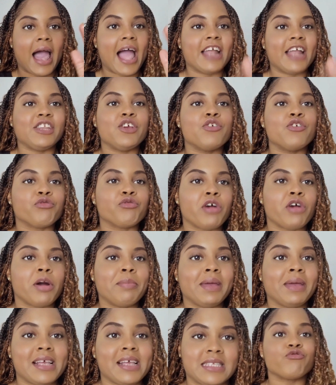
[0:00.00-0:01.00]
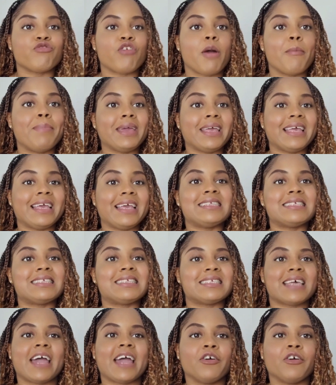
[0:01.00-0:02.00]
you rub it inside rub it
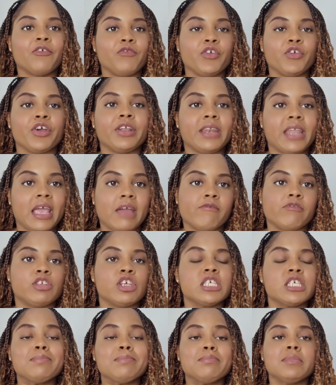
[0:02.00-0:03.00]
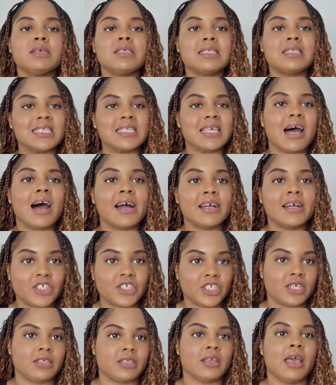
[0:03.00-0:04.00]
inside of your navel just massage
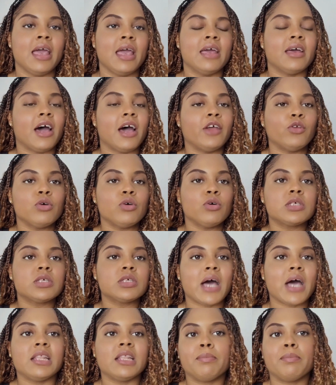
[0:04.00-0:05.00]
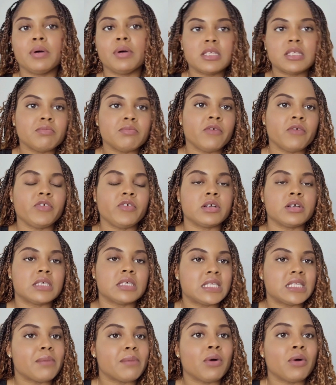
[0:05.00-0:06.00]
it and also at the bottom of your
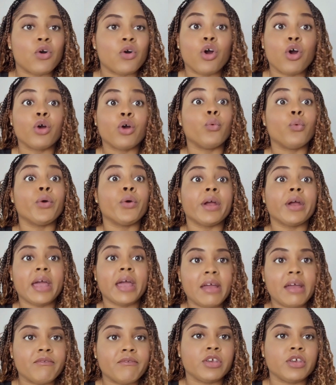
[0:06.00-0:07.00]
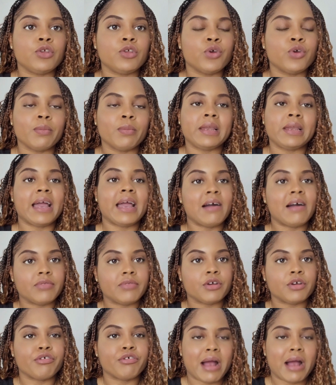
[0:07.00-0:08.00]
stomach or wherever you normally have the
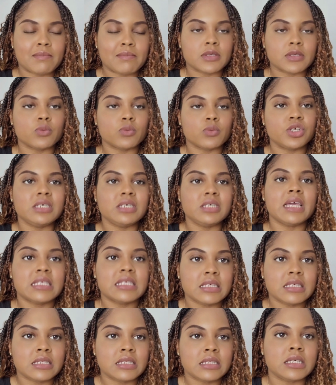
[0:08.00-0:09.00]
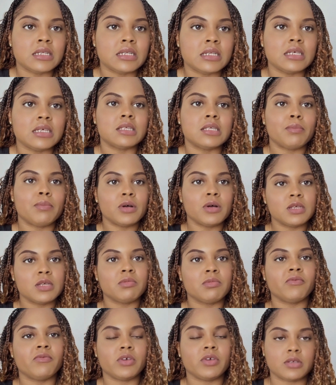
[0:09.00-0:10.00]
cramps which yes indeed is the bottom
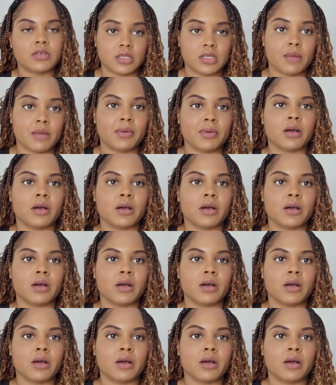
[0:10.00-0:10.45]
of your stomach